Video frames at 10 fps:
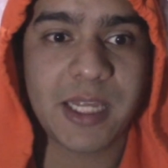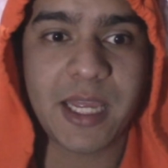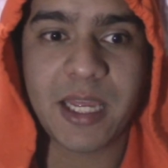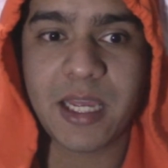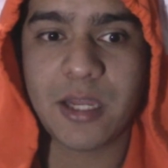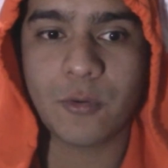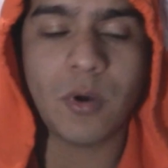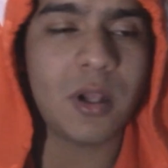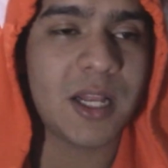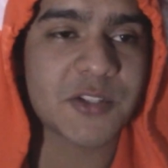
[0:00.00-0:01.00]
And
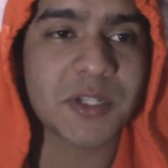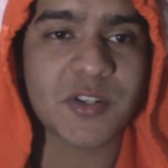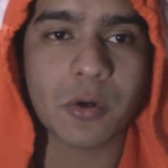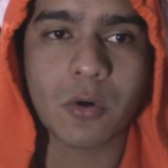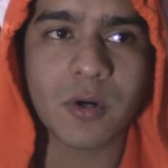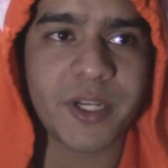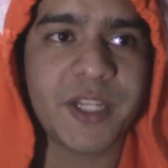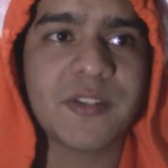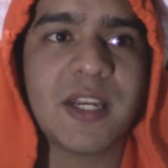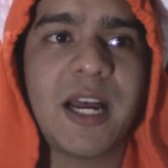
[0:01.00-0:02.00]
well, as soon as I recorded it,